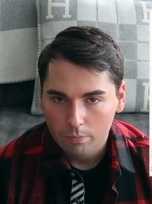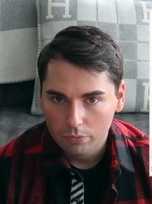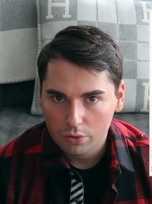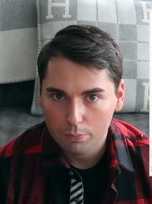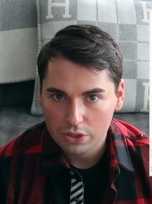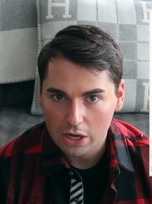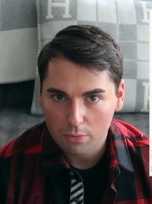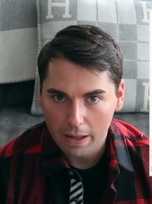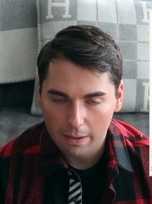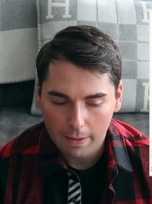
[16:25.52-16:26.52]
the Bridado
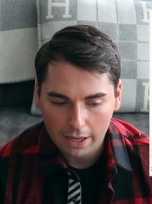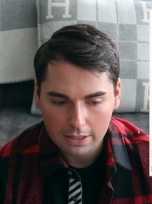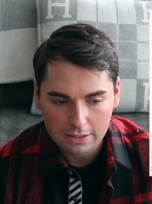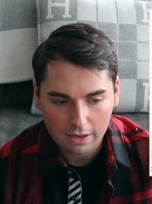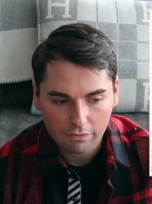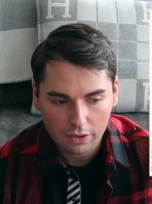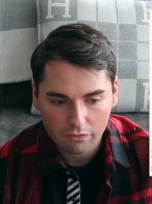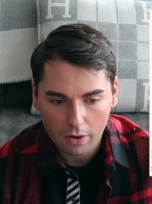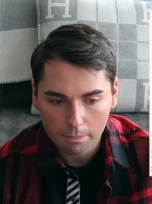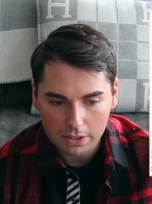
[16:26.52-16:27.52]
backpack is definitely a
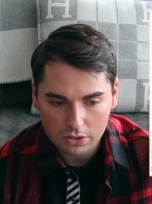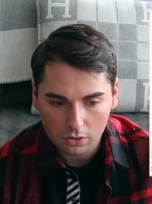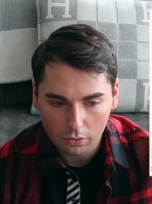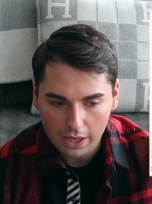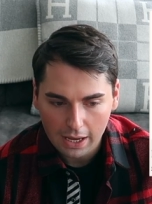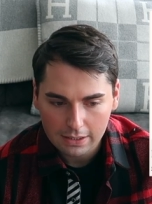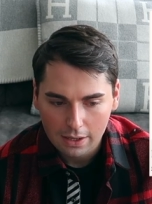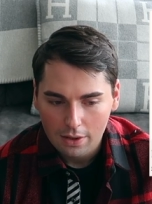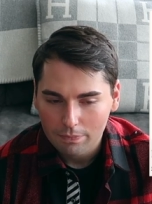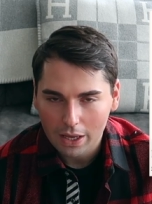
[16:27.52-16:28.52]
fun piece to look at,
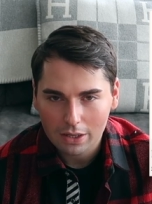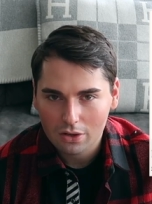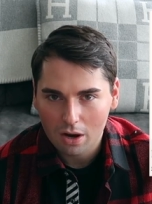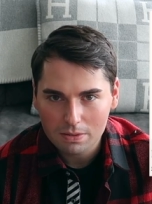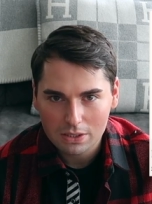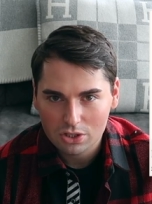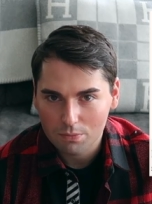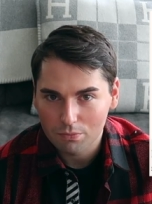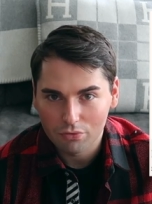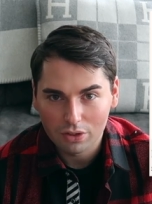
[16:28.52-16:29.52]
and it comes in
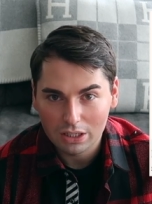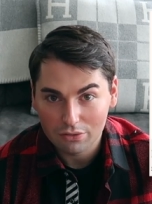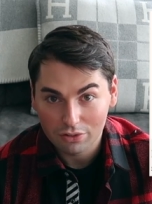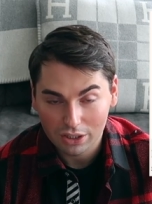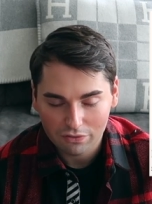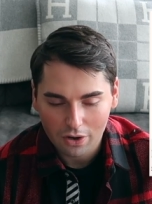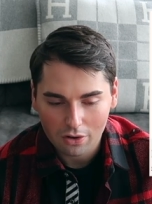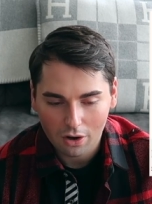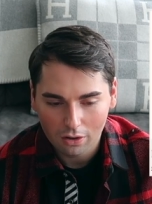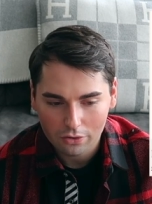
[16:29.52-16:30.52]
some really fun
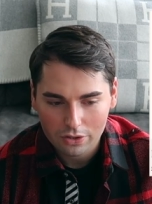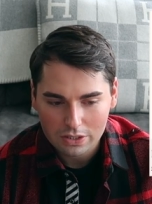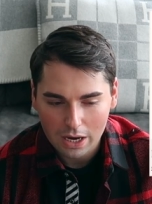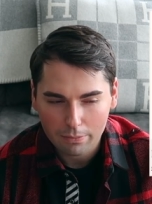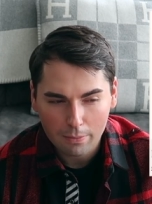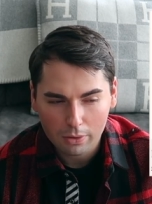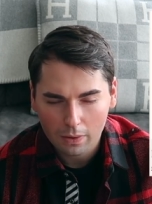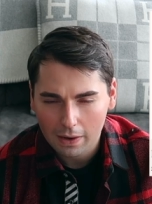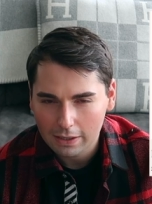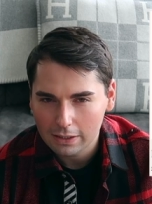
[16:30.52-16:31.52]
colors. I remember
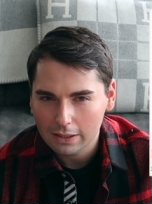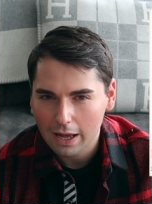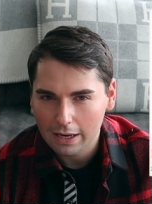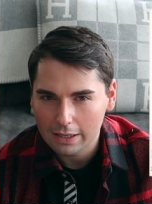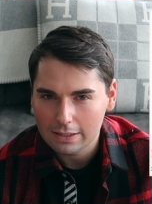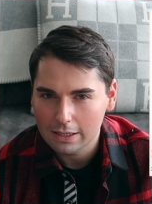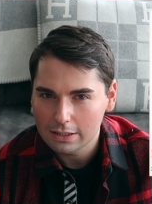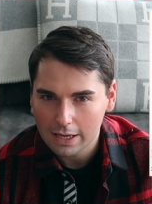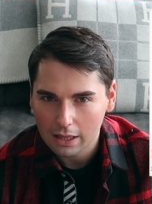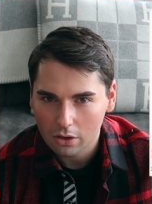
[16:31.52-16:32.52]
looking at it in
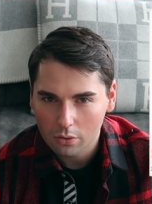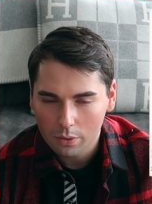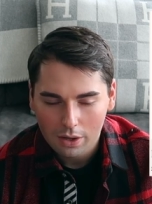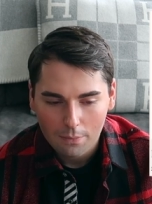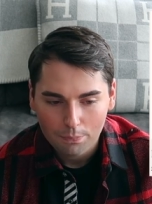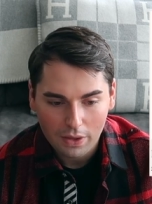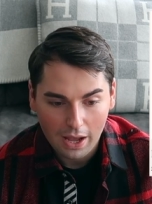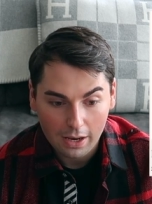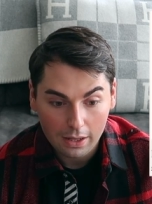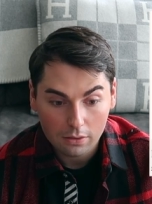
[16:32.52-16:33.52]
yellow,
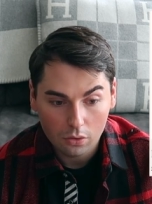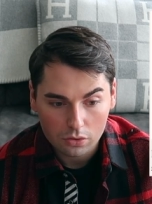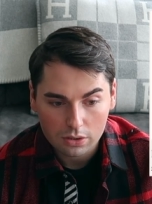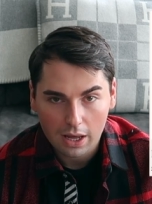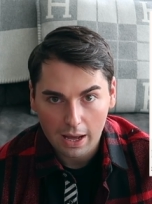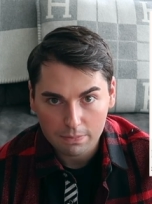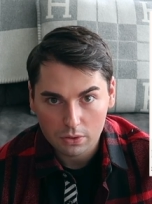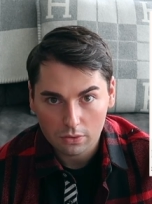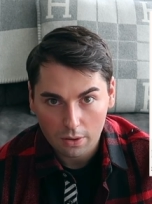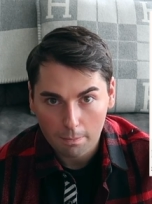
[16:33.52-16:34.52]
and it looked
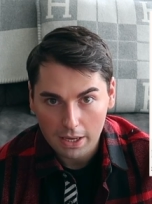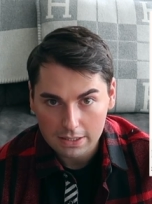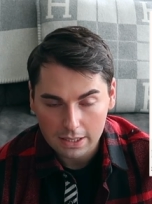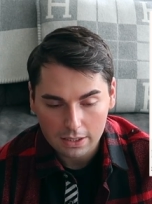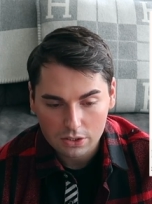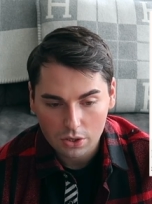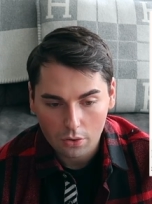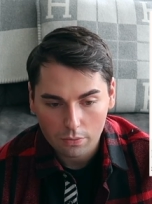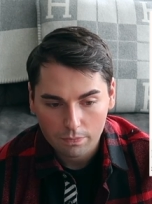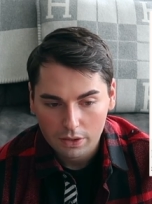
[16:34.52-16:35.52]
absolutely amazing.
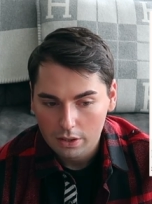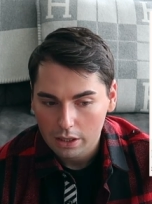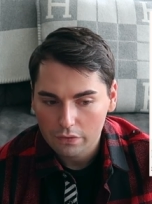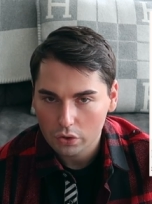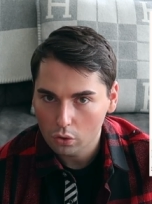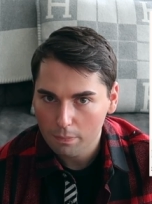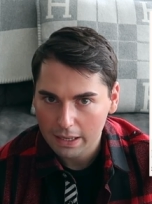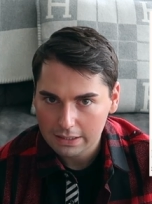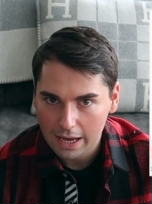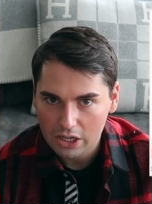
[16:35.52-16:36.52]
So if you're all
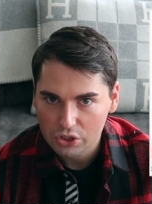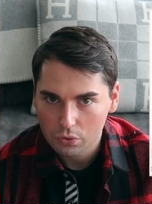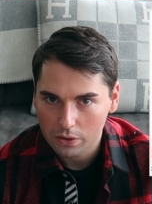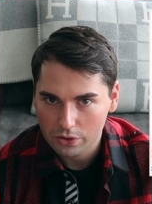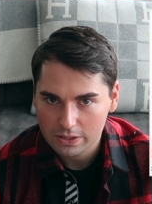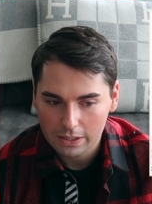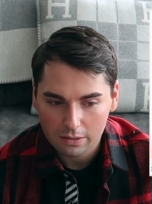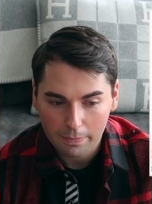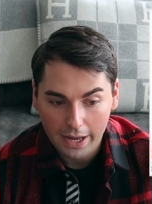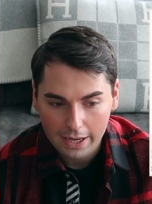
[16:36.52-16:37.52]
about casual,
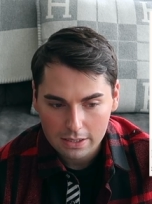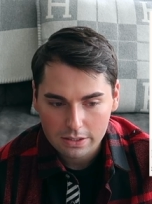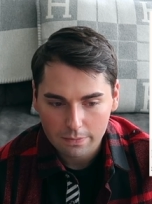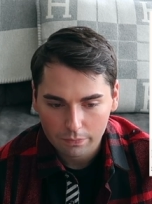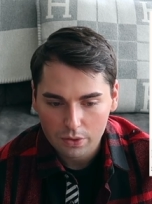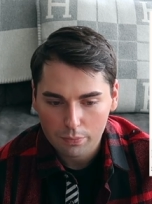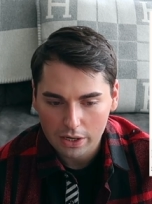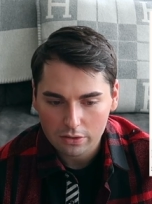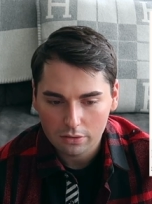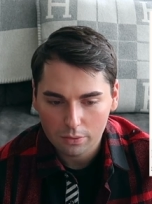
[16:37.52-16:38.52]
understated bags, the
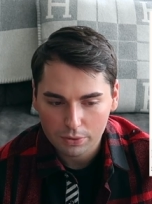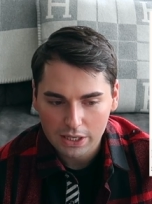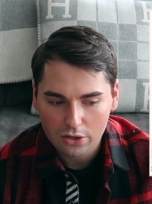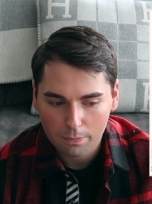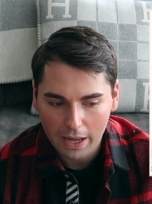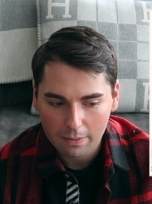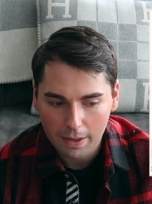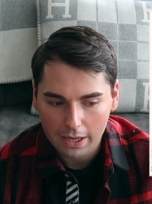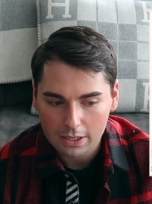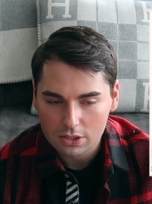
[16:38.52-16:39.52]
Bridado
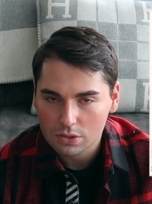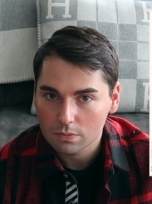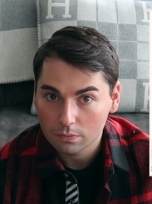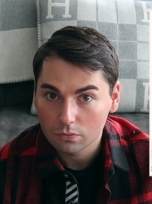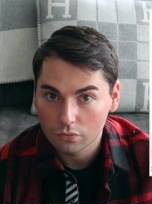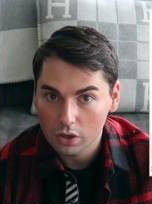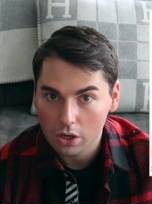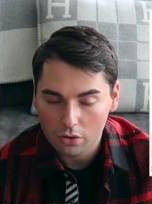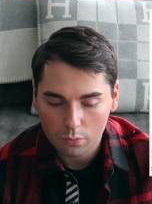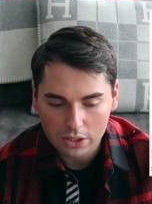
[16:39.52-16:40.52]
backpack is really
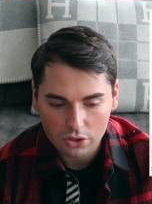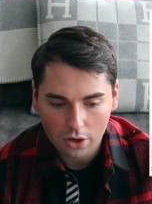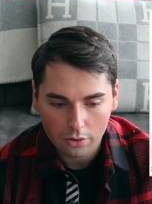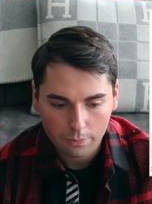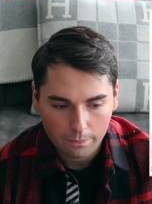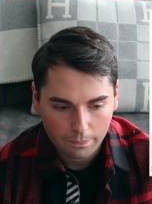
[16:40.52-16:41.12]
a good way to go.